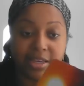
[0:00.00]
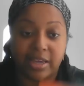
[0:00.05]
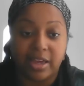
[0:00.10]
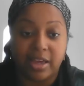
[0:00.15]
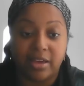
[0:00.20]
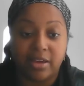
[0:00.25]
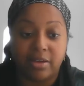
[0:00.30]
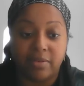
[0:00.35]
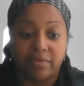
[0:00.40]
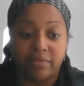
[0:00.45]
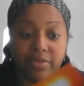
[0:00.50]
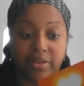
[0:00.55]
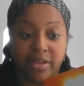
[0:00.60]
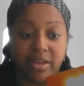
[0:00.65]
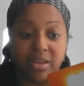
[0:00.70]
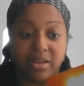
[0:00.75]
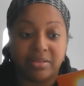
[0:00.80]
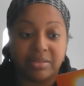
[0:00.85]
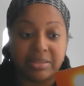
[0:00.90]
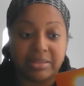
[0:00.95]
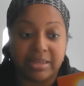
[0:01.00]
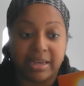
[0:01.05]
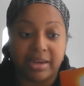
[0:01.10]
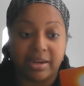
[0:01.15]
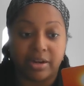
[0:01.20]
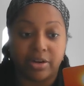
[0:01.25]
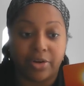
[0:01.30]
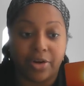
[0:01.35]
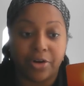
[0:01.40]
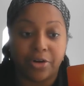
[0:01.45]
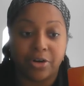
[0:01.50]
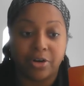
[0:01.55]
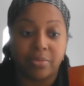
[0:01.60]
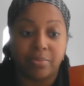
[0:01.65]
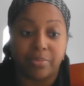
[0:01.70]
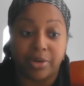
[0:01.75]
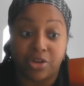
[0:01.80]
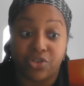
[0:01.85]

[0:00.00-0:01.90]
Devastated, hurt,